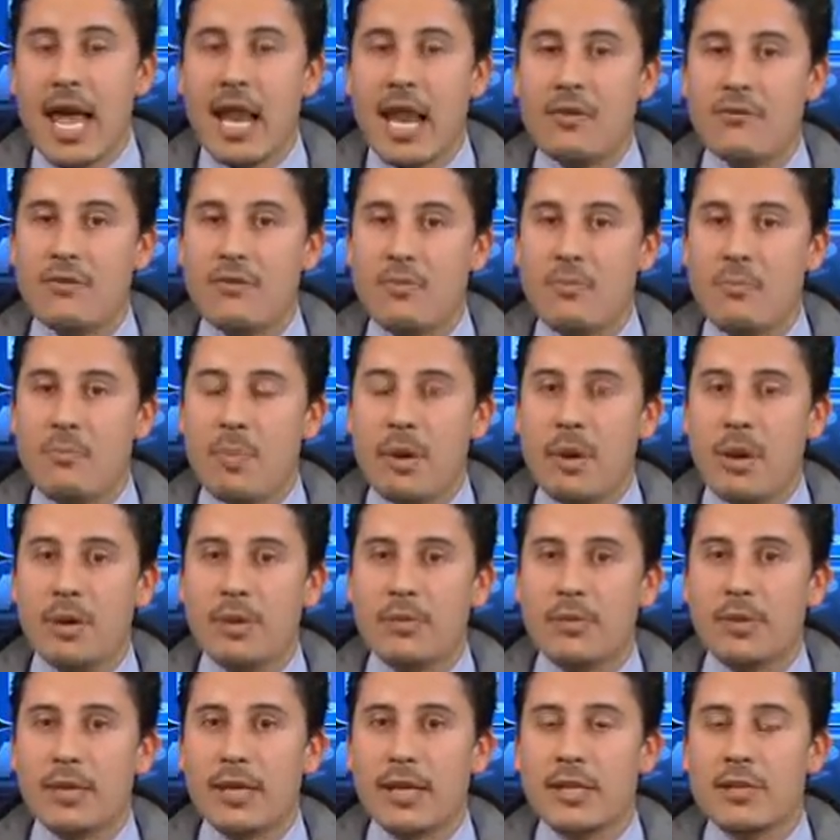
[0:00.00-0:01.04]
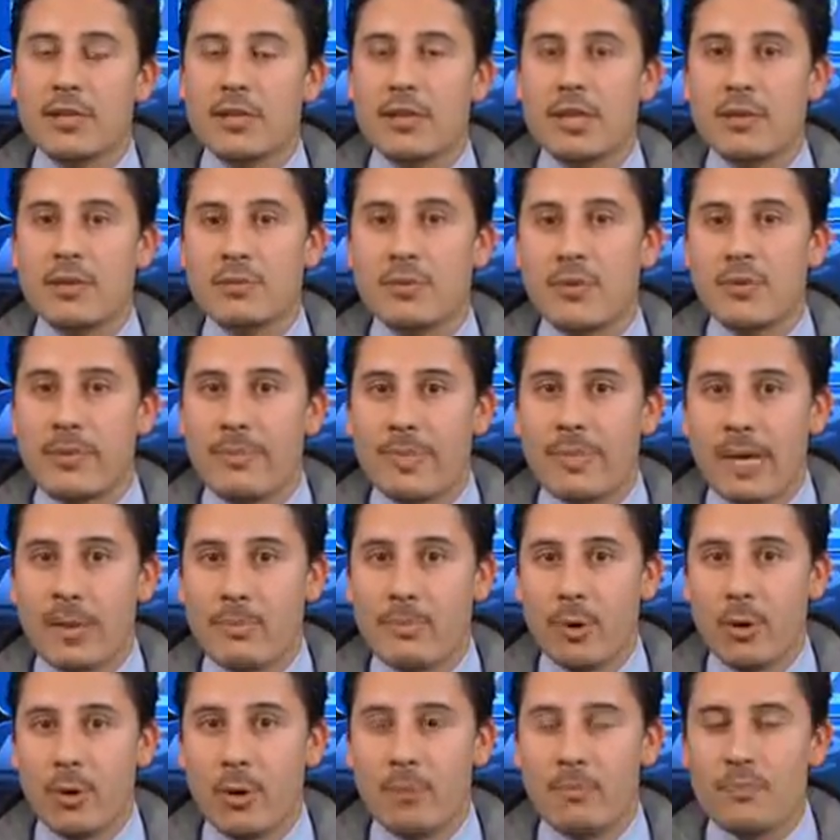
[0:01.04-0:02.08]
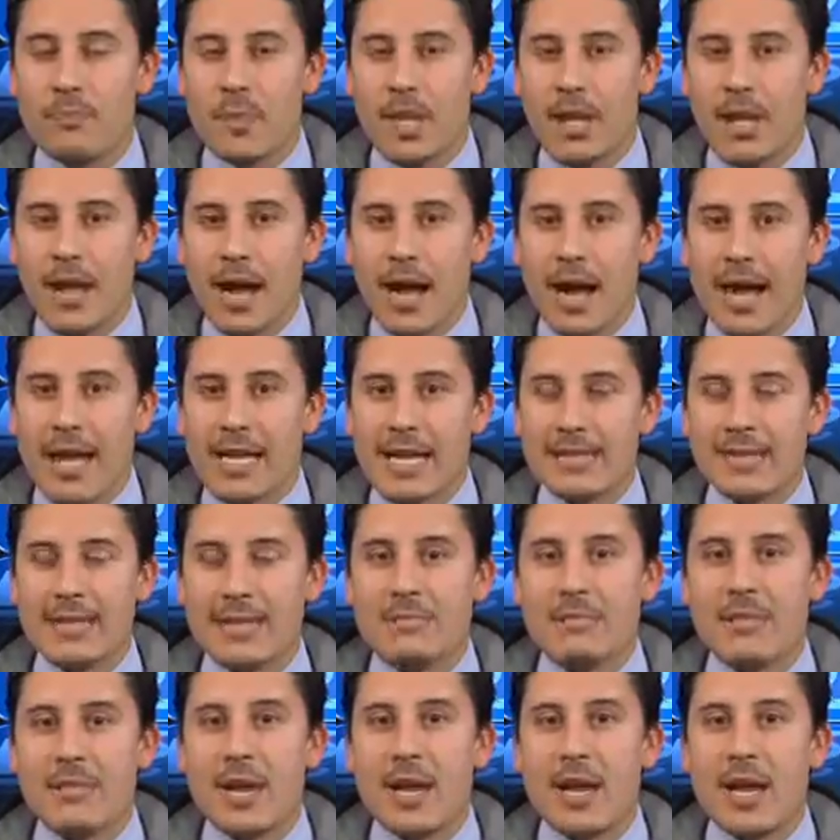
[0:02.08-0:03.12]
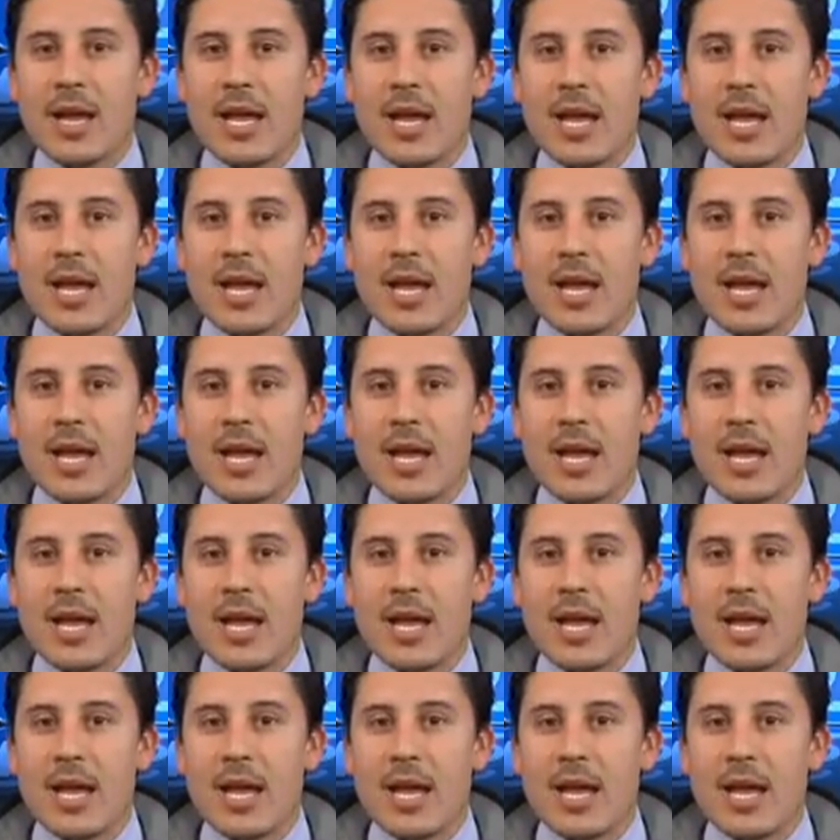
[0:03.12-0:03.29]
And if you build relationships with people, I asked him,